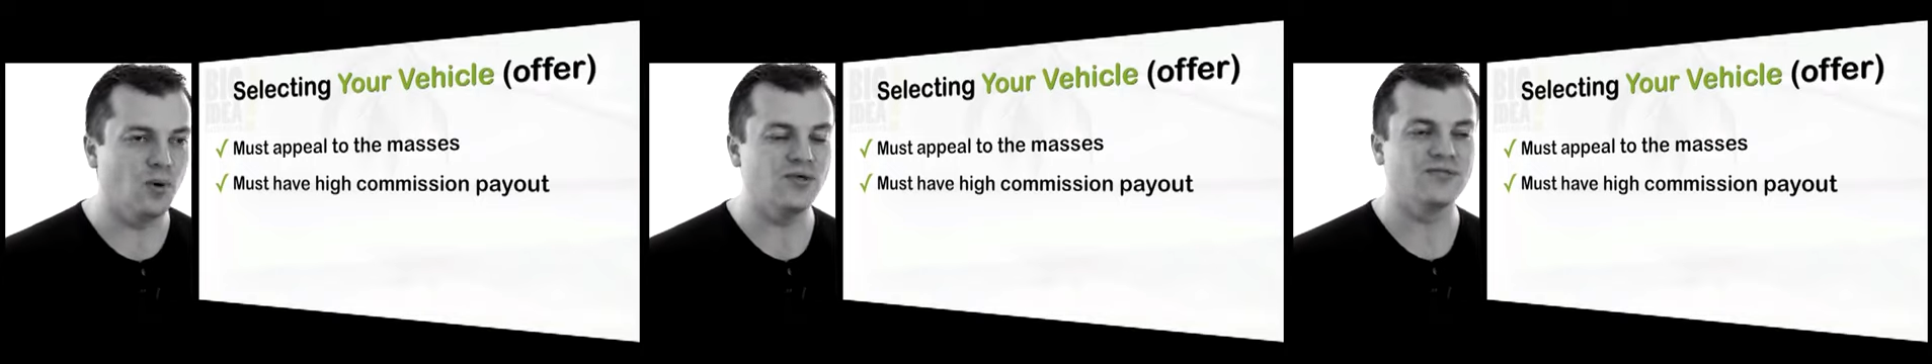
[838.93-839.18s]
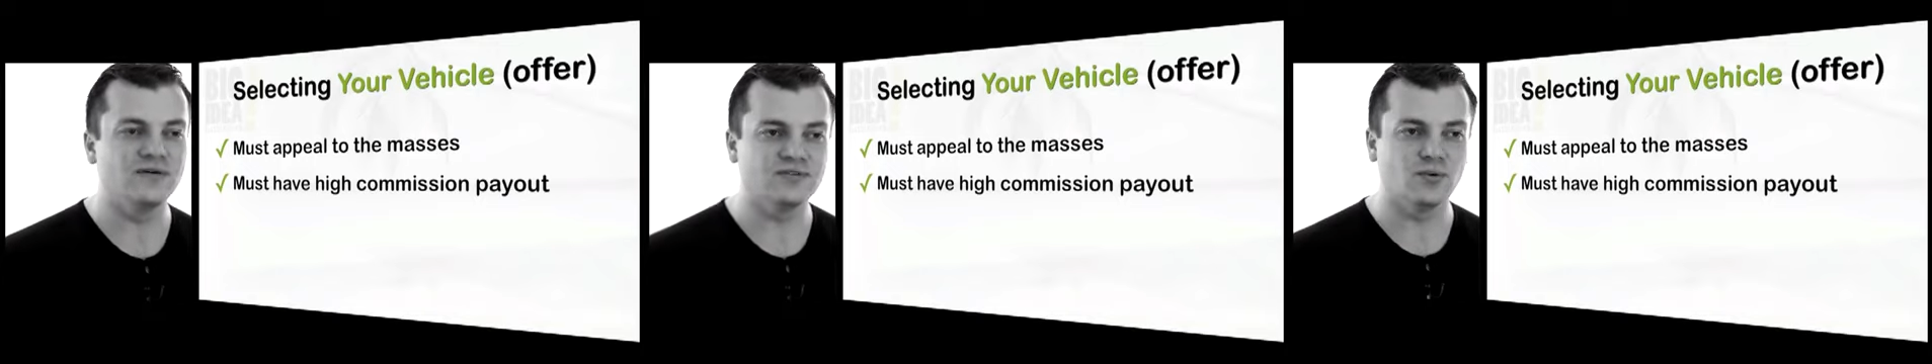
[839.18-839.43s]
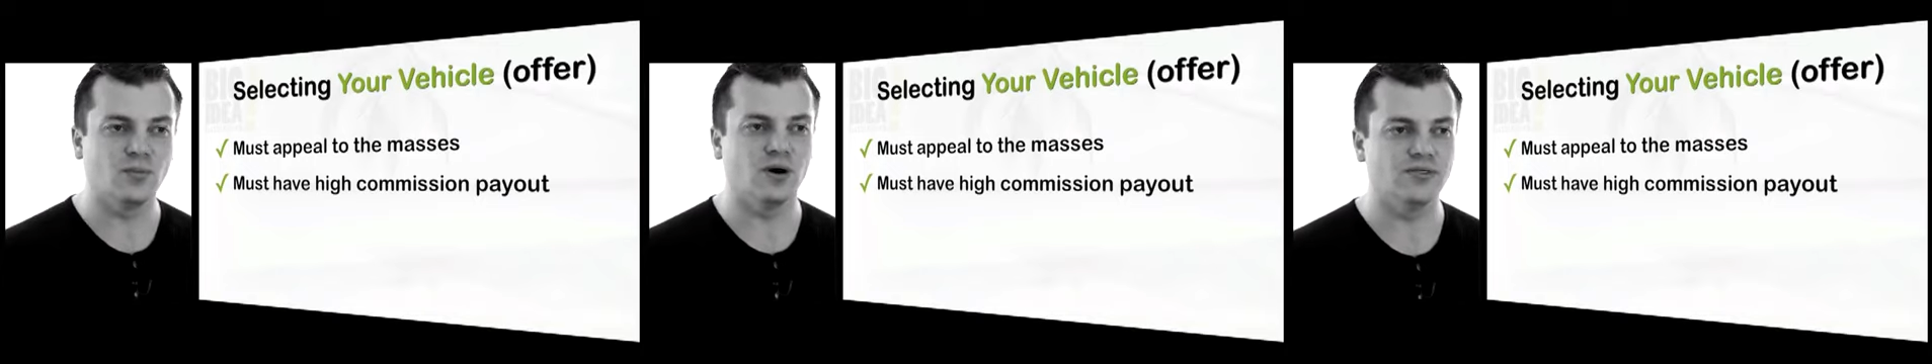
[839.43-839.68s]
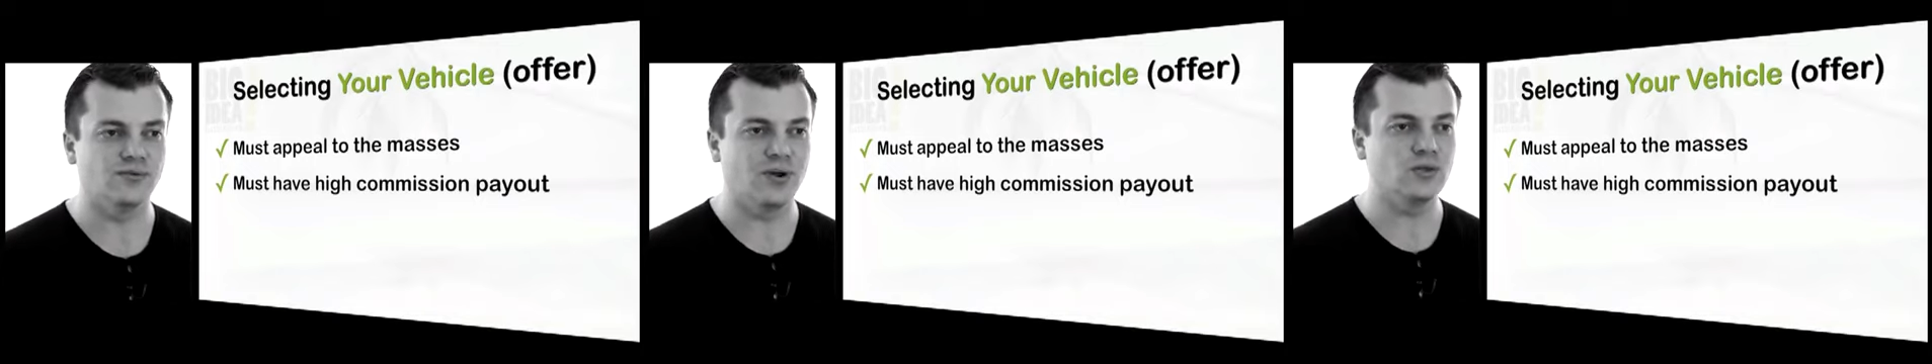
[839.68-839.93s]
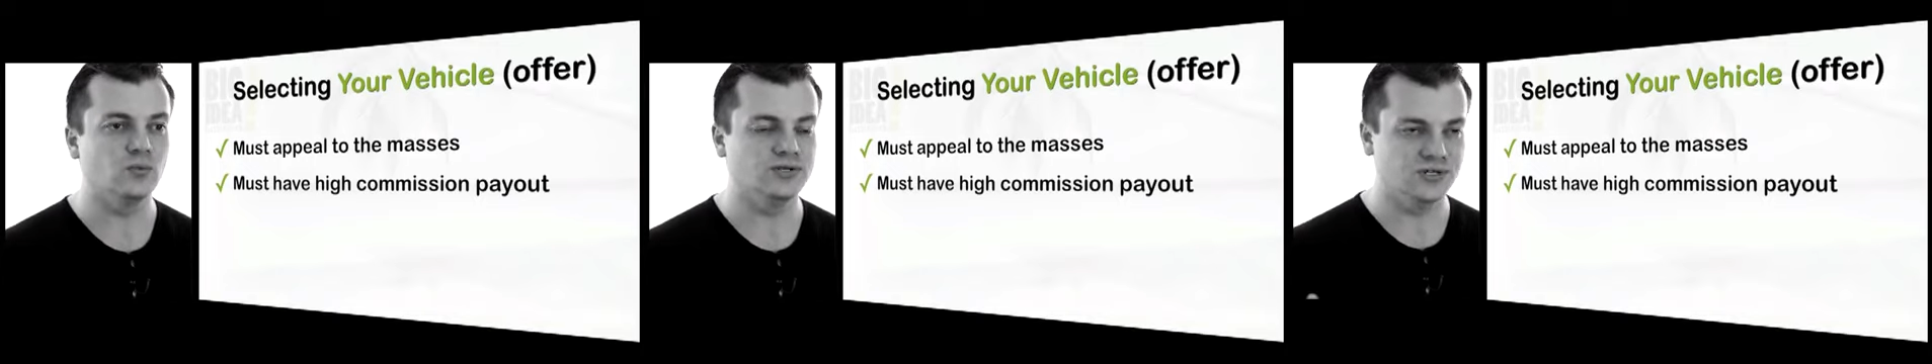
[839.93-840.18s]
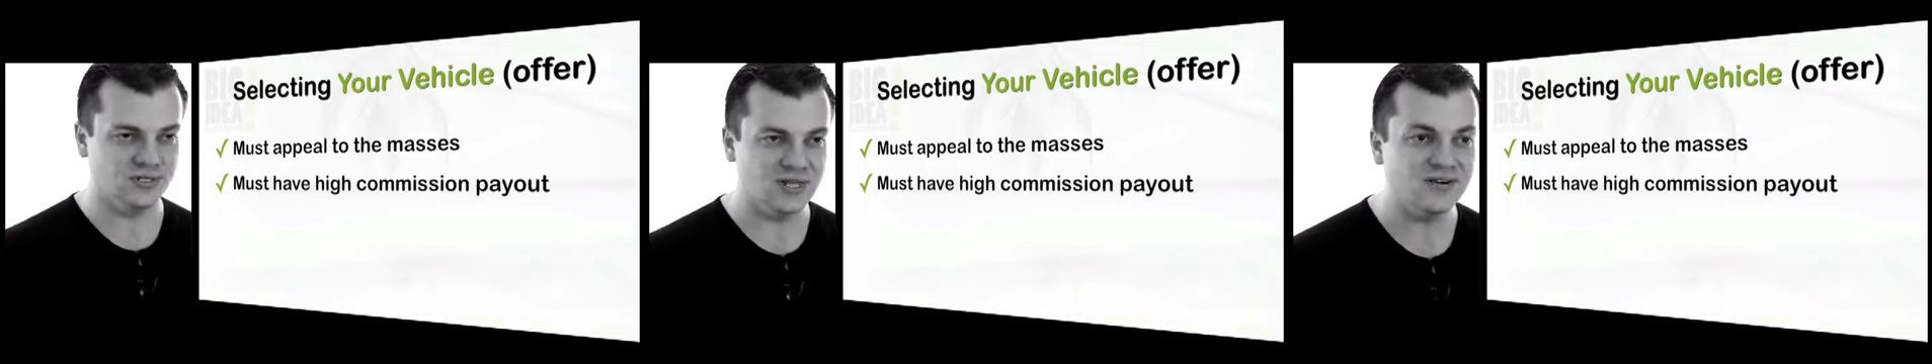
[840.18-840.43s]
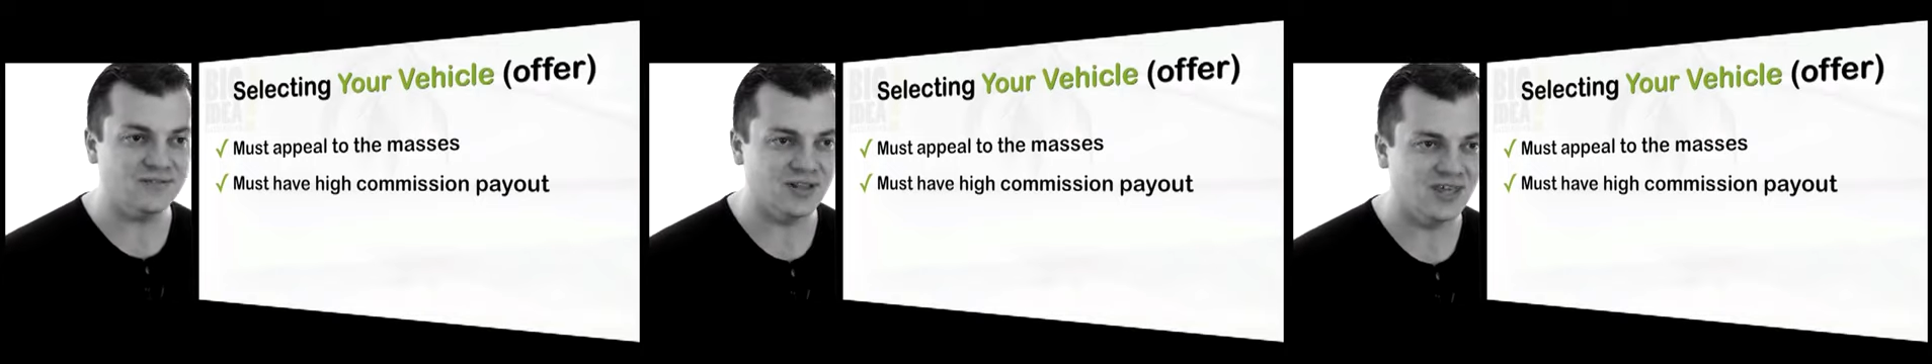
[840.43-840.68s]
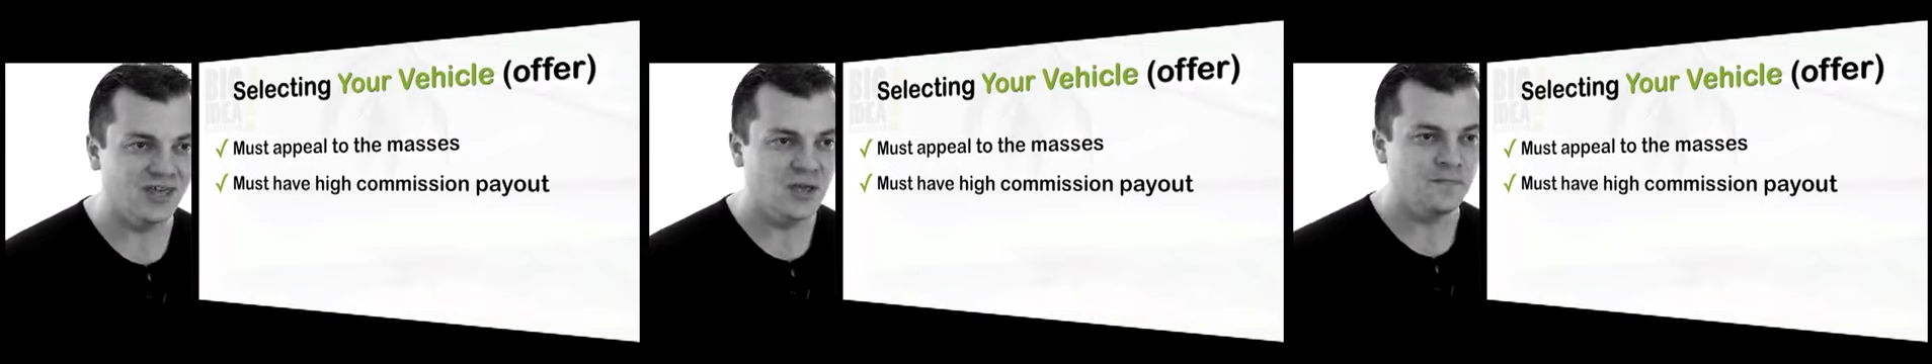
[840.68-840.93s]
month after month, right? Which is lovely.